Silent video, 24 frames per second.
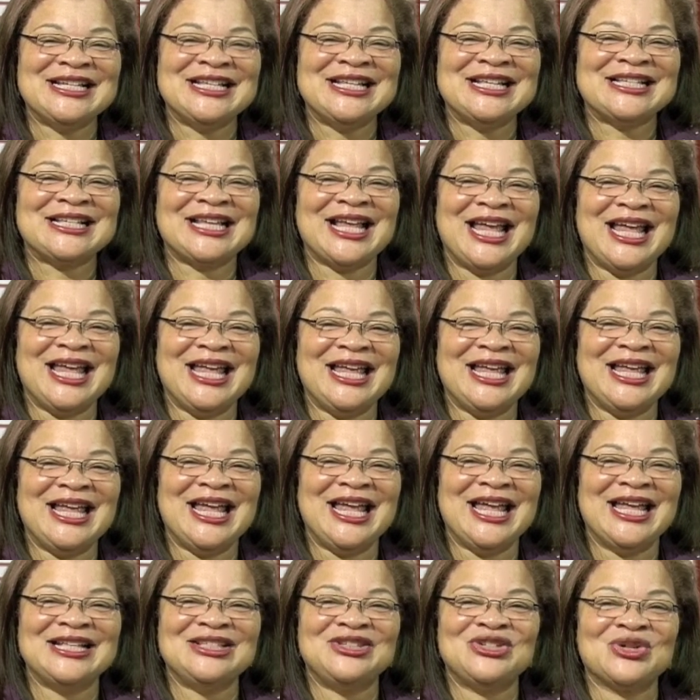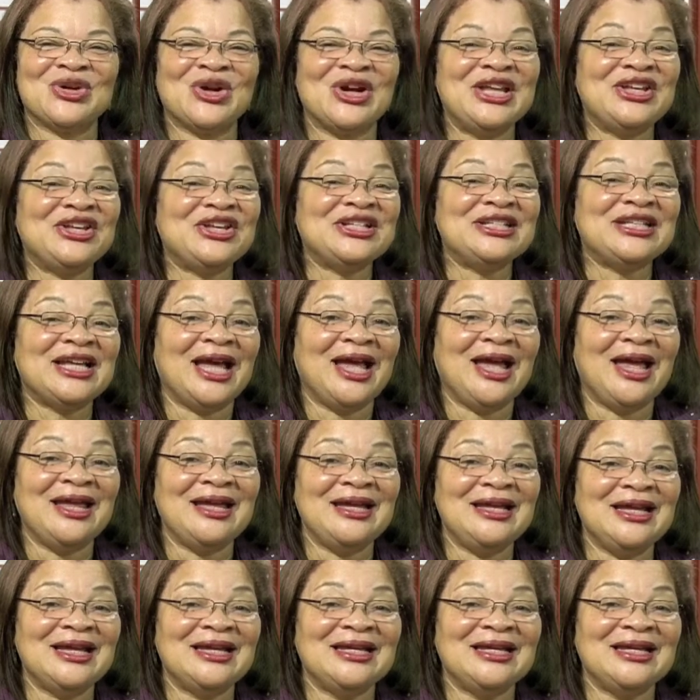say, enjoy your day,